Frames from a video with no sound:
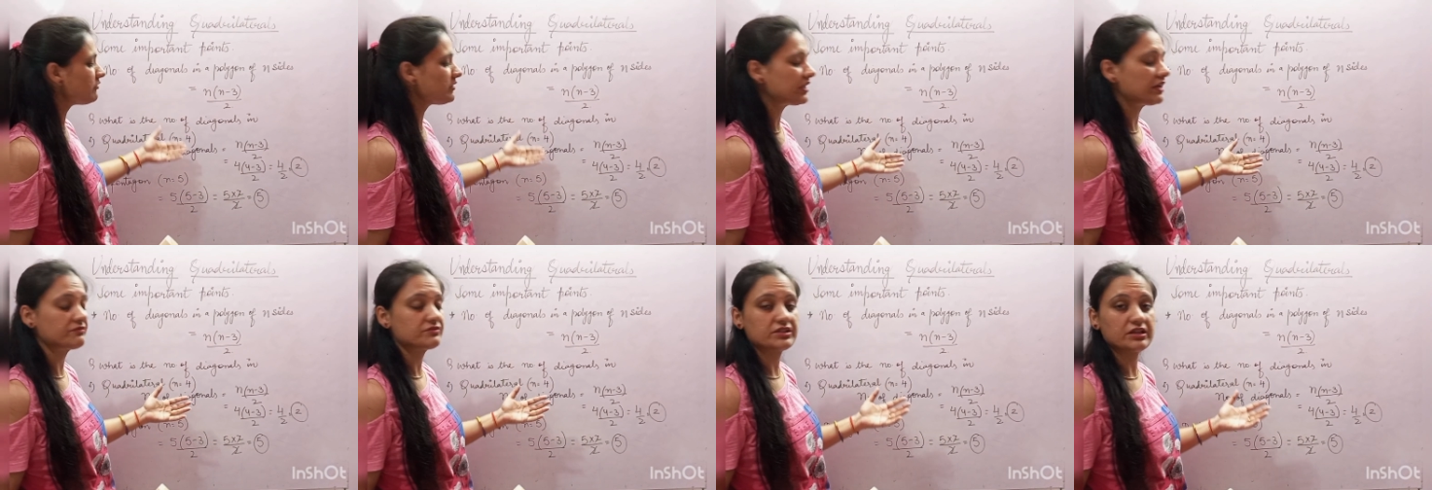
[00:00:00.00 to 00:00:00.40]

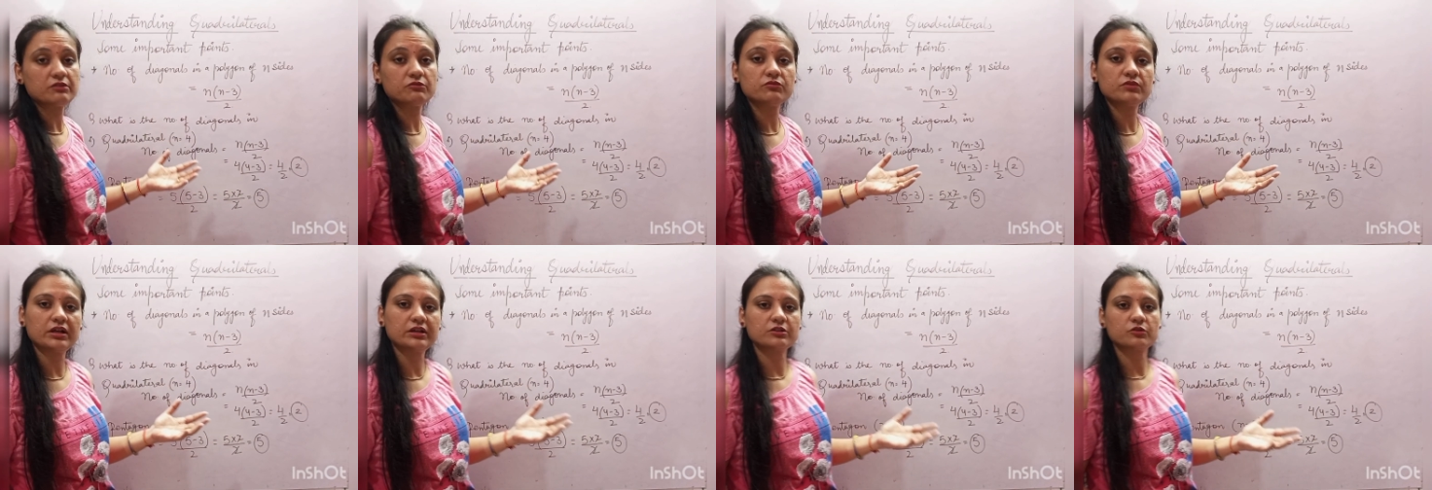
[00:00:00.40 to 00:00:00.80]
We have
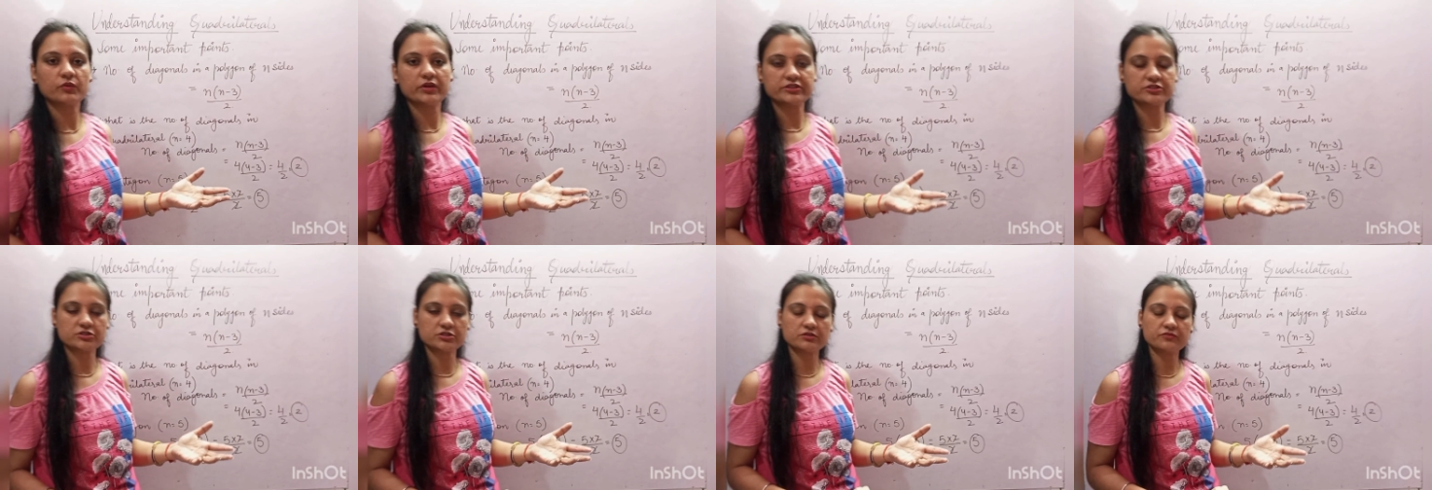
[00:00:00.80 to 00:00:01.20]
done one
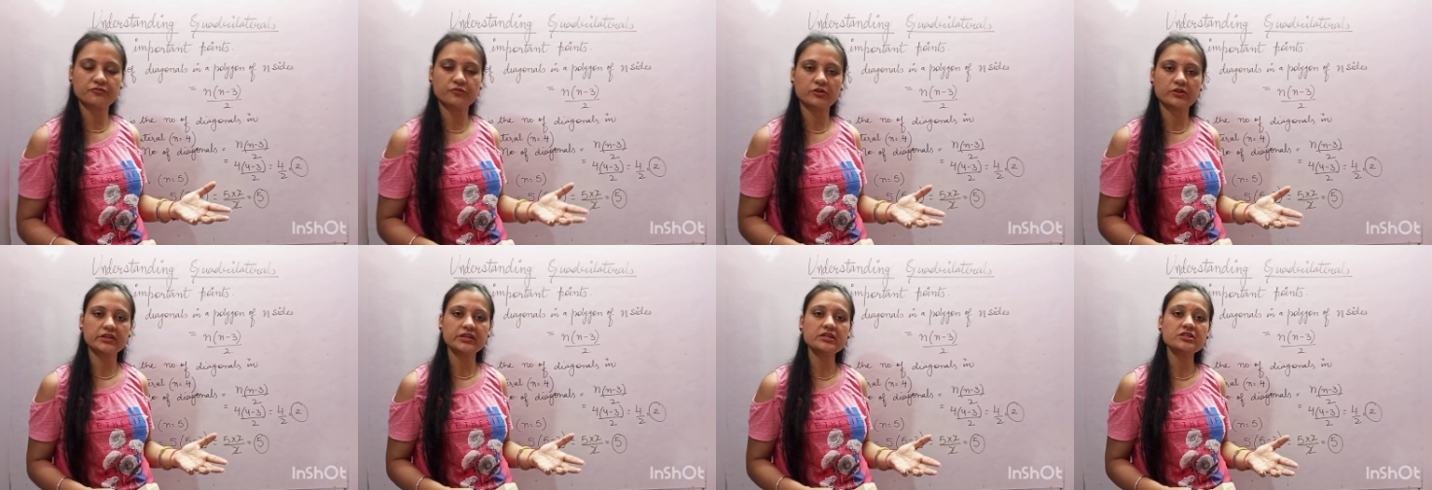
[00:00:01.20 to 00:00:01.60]
question
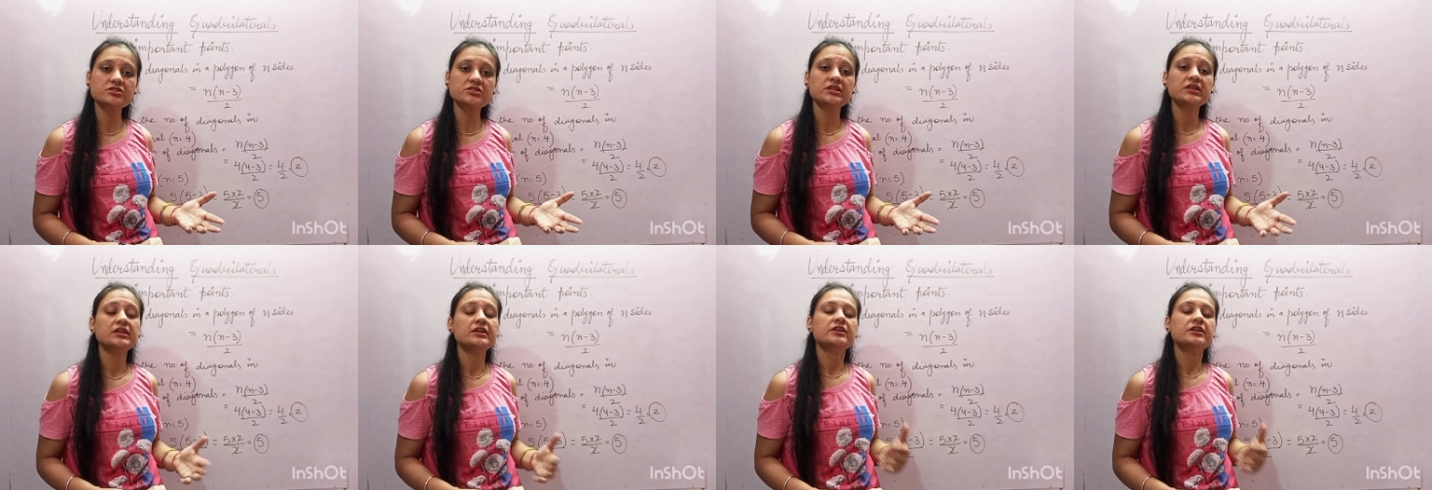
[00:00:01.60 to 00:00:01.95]
for each.